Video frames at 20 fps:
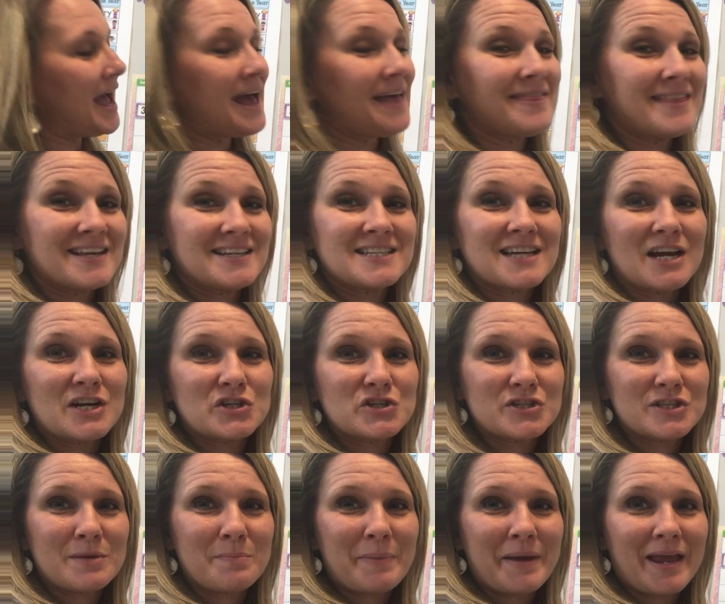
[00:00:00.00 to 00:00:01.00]
and then
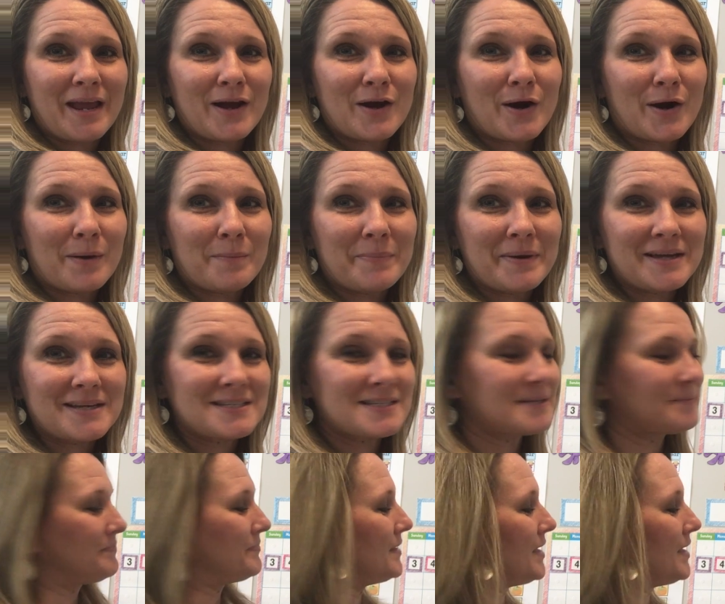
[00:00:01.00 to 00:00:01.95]
touch the pink carpet.